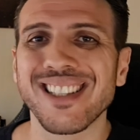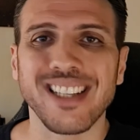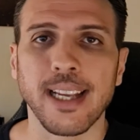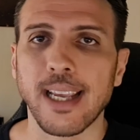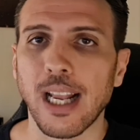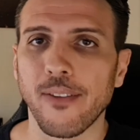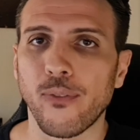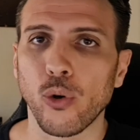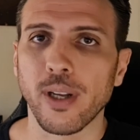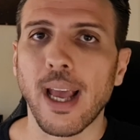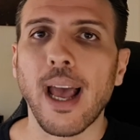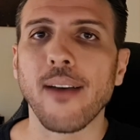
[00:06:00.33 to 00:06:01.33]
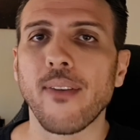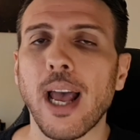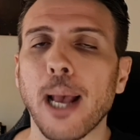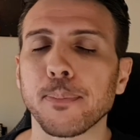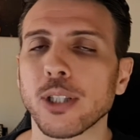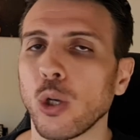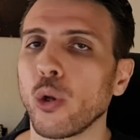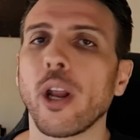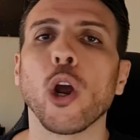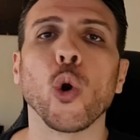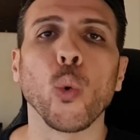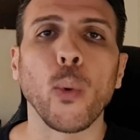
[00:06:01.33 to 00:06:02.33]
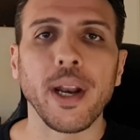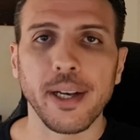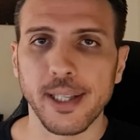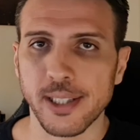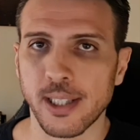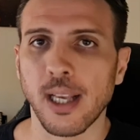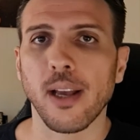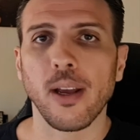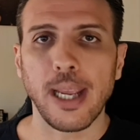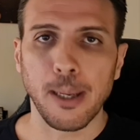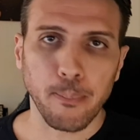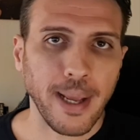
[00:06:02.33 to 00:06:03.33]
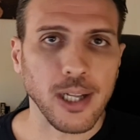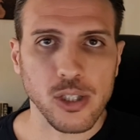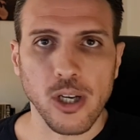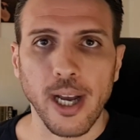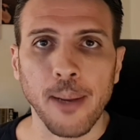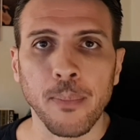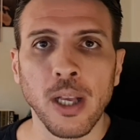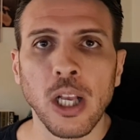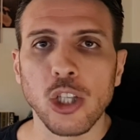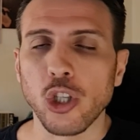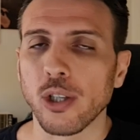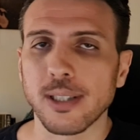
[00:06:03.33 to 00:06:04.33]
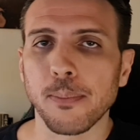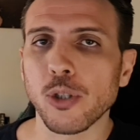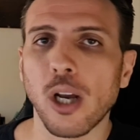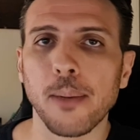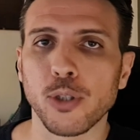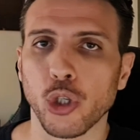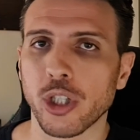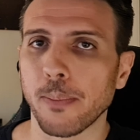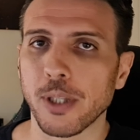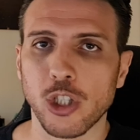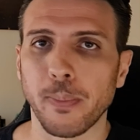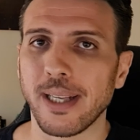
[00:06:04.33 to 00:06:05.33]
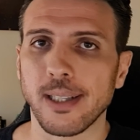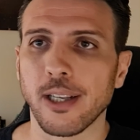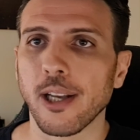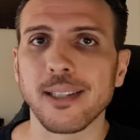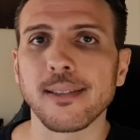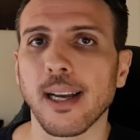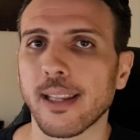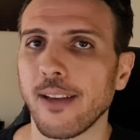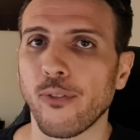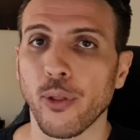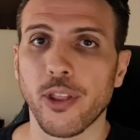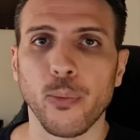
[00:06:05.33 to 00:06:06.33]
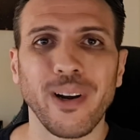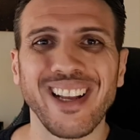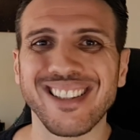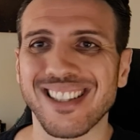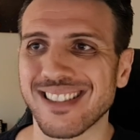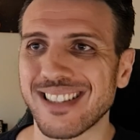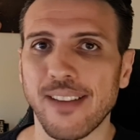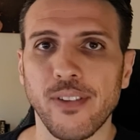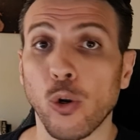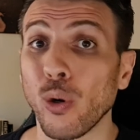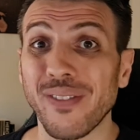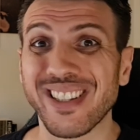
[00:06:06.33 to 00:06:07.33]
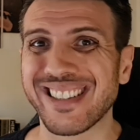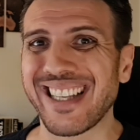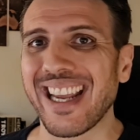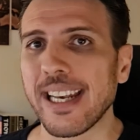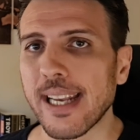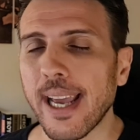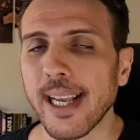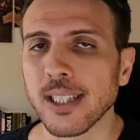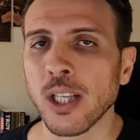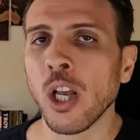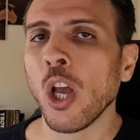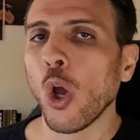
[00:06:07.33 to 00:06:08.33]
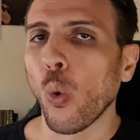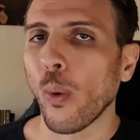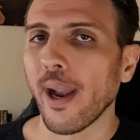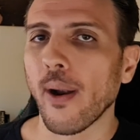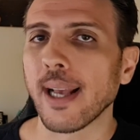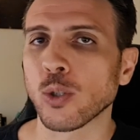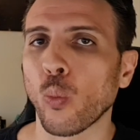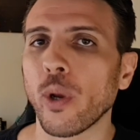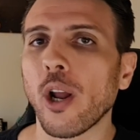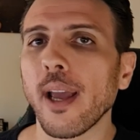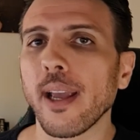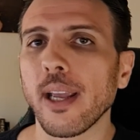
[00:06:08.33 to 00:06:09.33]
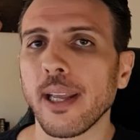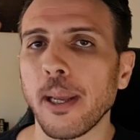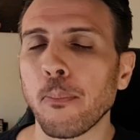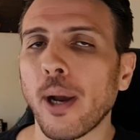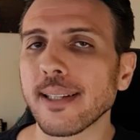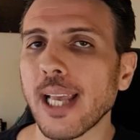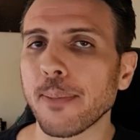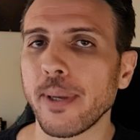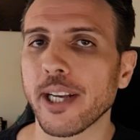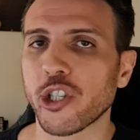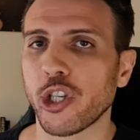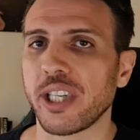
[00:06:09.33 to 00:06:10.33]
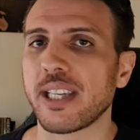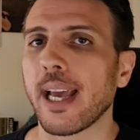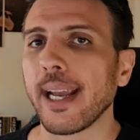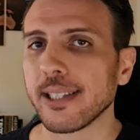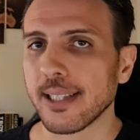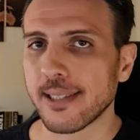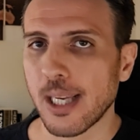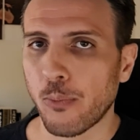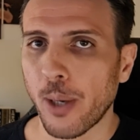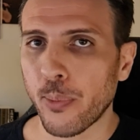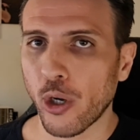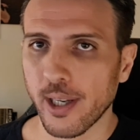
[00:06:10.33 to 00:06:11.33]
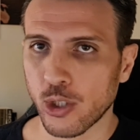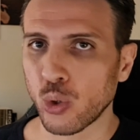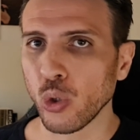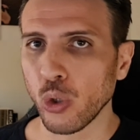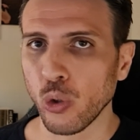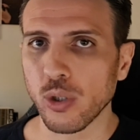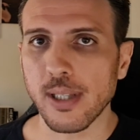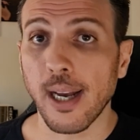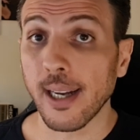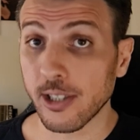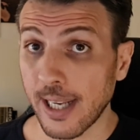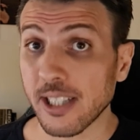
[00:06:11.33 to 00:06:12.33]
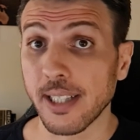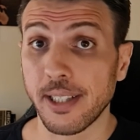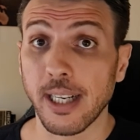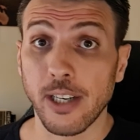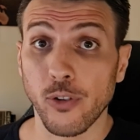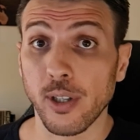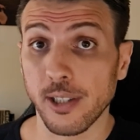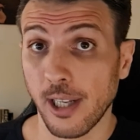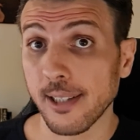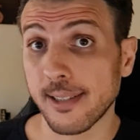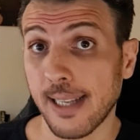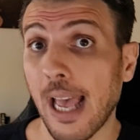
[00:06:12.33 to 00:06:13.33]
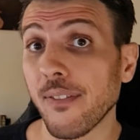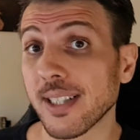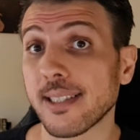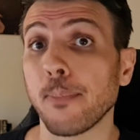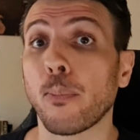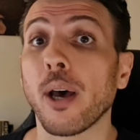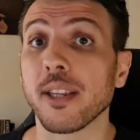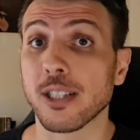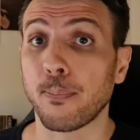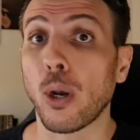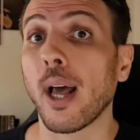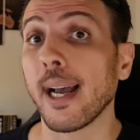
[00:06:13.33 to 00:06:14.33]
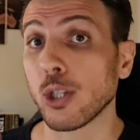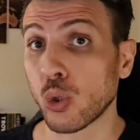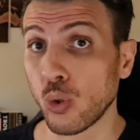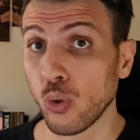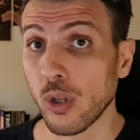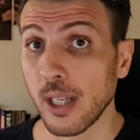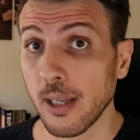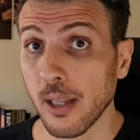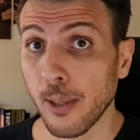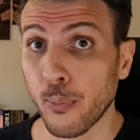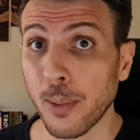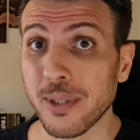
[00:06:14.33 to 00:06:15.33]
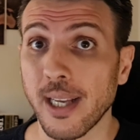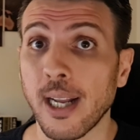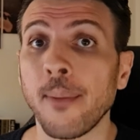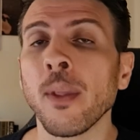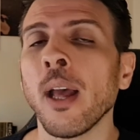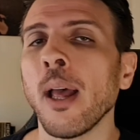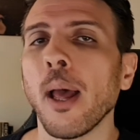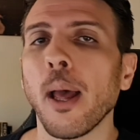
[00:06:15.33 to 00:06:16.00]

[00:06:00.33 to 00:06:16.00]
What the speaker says: centers in California have absolute horrendous inbound time. So sometimes your shipments can be stuck there for 3 to 7 or even 10 days. Whereas it might take me an extra day to send my products to Utah to actually deliver it, have it sent by the supplier to the prep center.